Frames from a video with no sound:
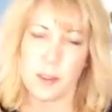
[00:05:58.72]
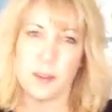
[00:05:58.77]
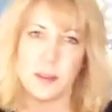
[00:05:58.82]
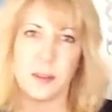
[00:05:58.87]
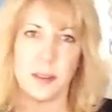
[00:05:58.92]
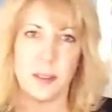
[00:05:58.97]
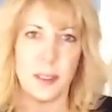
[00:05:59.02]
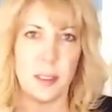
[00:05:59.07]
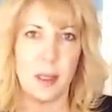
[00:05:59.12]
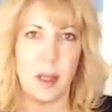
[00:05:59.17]
to
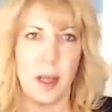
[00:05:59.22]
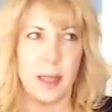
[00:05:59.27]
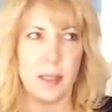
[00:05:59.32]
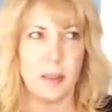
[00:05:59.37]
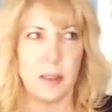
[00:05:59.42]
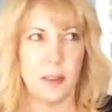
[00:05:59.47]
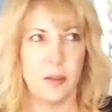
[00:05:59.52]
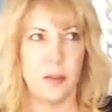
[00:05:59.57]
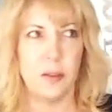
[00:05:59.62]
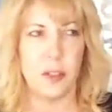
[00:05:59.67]
see like
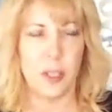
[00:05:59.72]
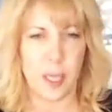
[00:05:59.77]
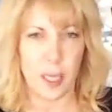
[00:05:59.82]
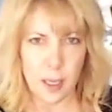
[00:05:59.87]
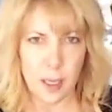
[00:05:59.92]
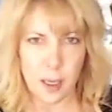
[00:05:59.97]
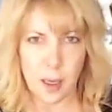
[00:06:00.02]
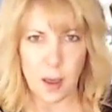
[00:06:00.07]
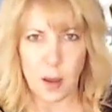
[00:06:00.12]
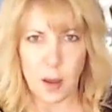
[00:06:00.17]
the
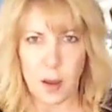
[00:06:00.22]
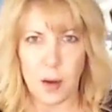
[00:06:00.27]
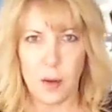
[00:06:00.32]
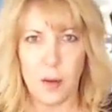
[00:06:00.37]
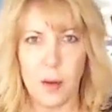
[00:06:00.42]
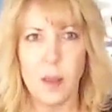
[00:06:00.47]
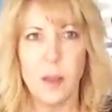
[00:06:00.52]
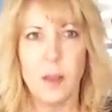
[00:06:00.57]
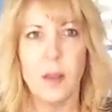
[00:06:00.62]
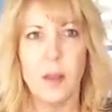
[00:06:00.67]

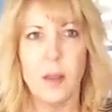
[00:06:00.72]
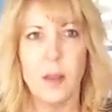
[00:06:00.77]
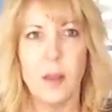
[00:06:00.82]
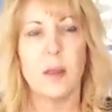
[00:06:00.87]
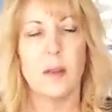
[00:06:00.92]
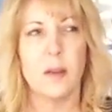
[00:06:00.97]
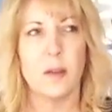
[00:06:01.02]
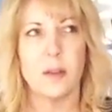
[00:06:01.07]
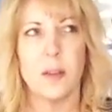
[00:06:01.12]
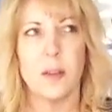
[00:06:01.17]
Jinko.
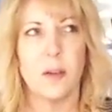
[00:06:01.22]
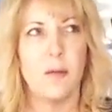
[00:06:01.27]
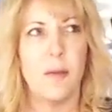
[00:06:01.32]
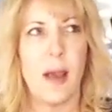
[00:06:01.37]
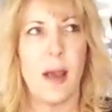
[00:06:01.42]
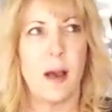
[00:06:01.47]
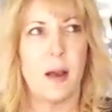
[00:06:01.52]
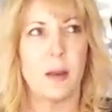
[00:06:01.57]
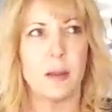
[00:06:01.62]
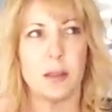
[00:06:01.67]
There's no
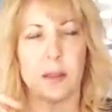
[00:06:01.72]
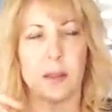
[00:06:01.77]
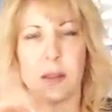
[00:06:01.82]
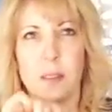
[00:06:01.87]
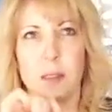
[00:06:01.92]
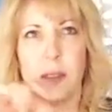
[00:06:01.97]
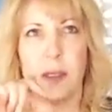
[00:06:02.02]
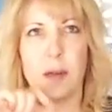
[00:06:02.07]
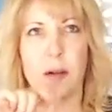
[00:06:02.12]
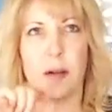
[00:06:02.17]
vowels
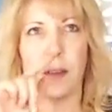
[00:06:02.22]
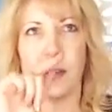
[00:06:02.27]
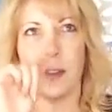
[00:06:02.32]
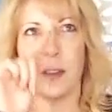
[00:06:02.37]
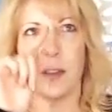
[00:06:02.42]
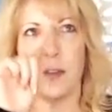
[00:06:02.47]
and there's